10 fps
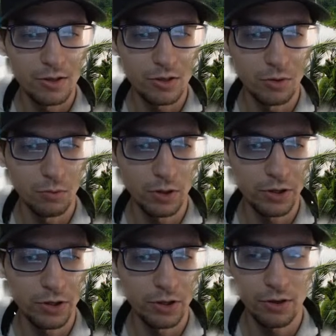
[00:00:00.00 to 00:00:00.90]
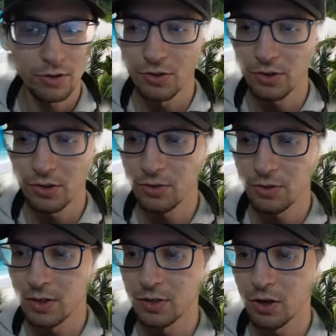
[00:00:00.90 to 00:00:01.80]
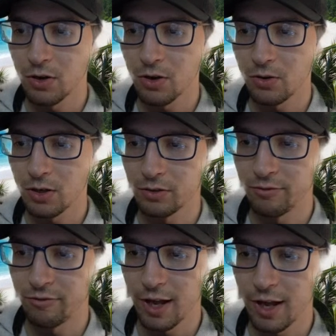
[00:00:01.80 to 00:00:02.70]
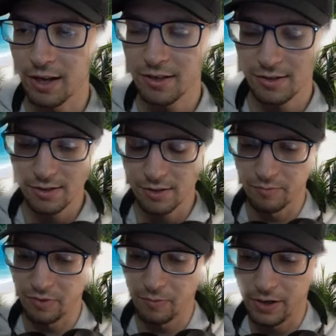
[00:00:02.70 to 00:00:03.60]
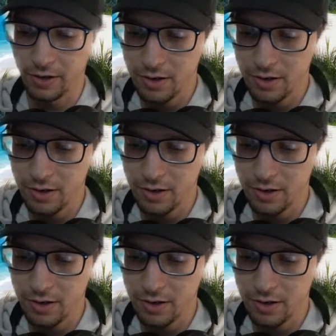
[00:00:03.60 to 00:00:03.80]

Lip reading: what you can also do is you can go under Effects in Premiere,